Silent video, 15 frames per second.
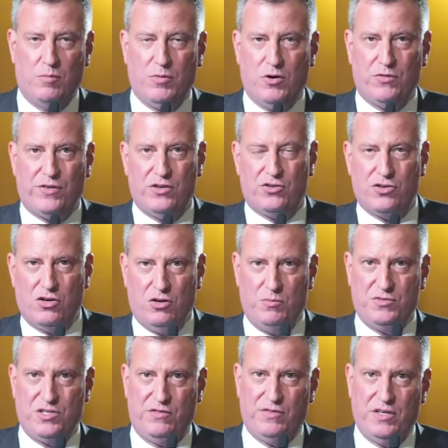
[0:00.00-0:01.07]
both in
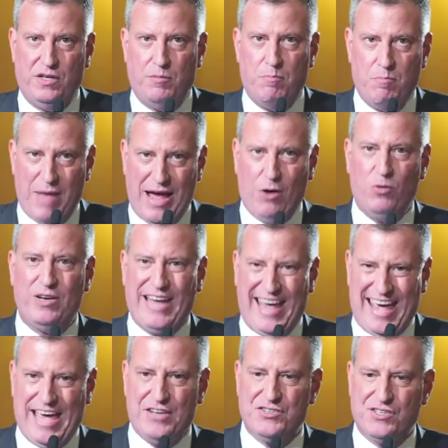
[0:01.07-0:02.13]
terms of the amount
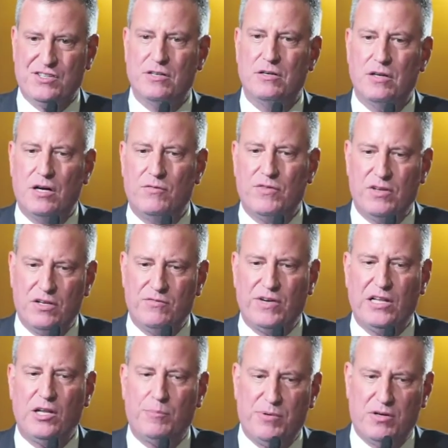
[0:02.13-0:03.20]
asked of the
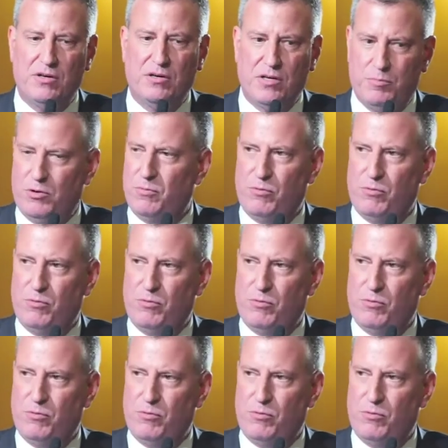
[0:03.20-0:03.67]
developer,